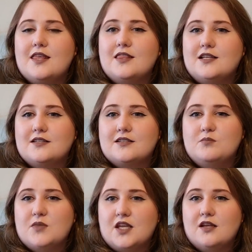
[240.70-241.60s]
it needs
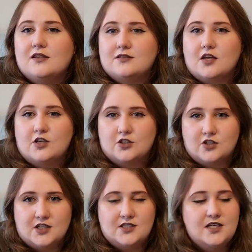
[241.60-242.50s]
to meet a certain
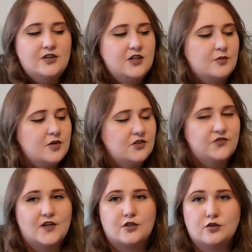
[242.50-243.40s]
criteria,
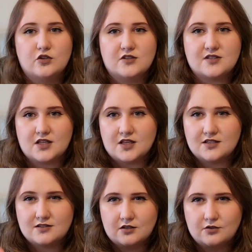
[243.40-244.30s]
because their claws are
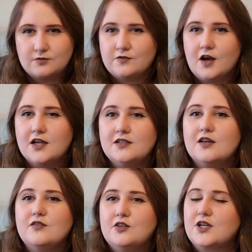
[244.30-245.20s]
like so fine
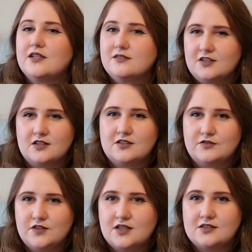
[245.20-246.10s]
that they'll get stuck
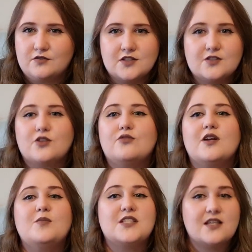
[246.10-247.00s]
to things if it's not the
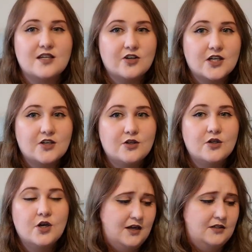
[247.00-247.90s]
right material,
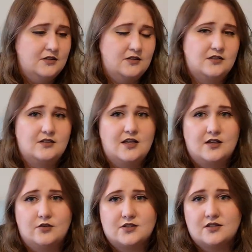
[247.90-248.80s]
and
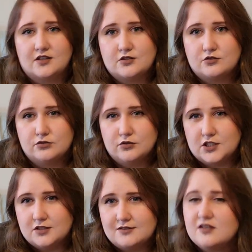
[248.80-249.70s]
they also like to crawl
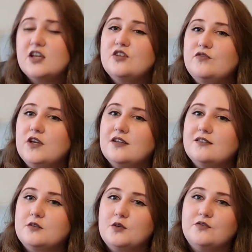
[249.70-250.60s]
inside
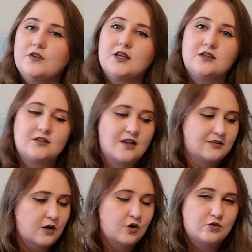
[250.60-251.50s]
things, so if like
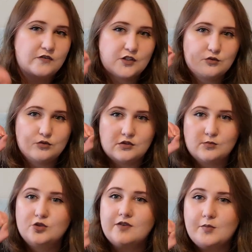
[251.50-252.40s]
there's a hole that's too
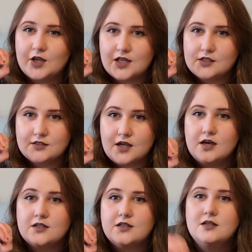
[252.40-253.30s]
small they might get
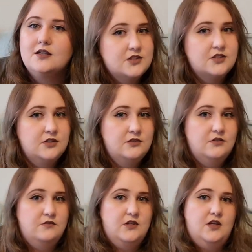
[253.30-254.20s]
stuck. To
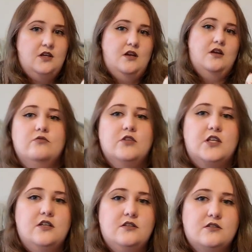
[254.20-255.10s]
the
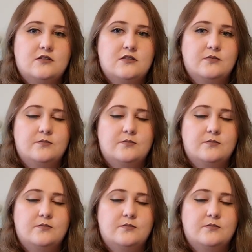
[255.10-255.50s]
release,